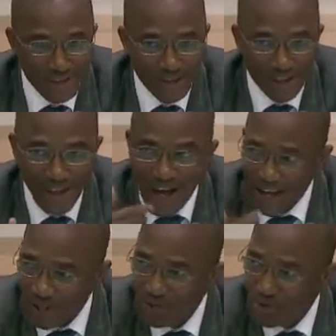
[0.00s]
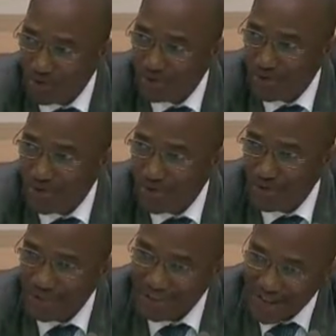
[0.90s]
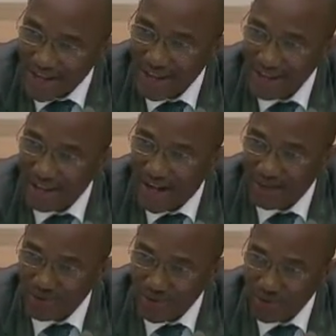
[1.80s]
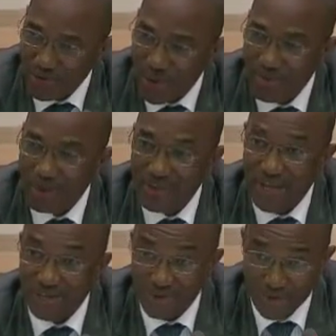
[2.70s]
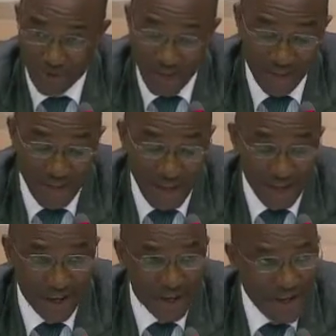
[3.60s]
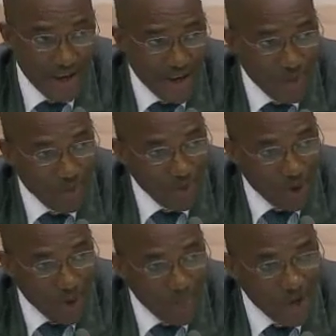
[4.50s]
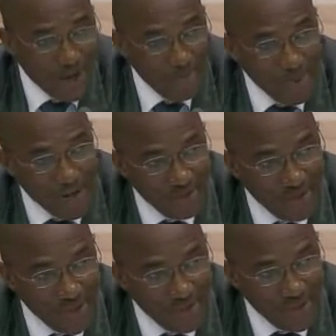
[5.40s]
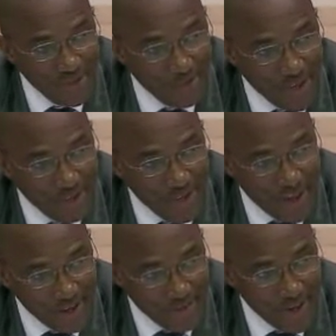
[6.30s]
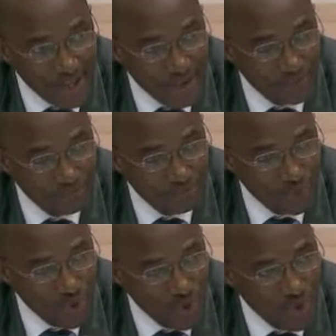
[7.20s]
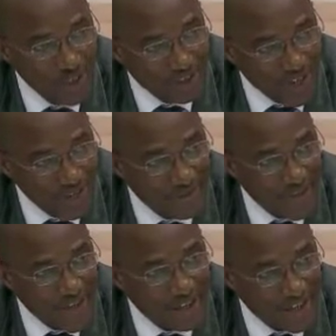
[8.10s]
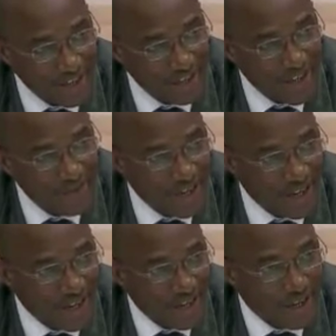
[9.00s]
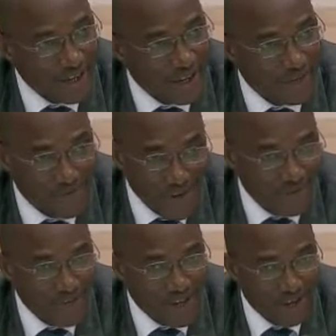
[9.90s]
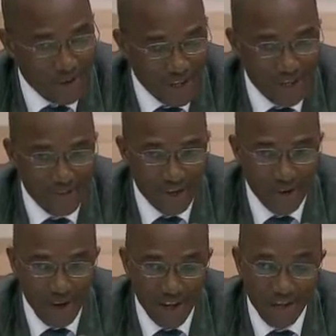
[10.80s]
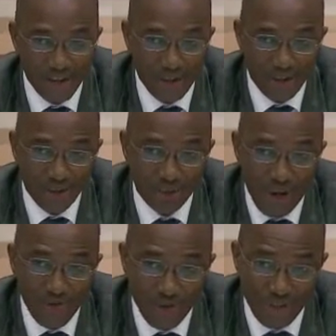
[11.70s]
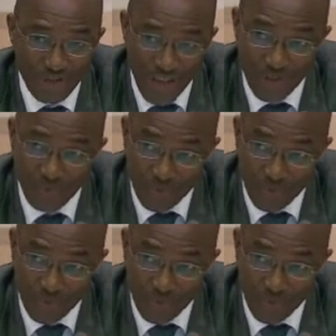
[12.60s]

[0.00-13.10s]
to the matter of providing cities with technical, human, and financial resources. If we take a look and compare the situation in Africa, where there's a handover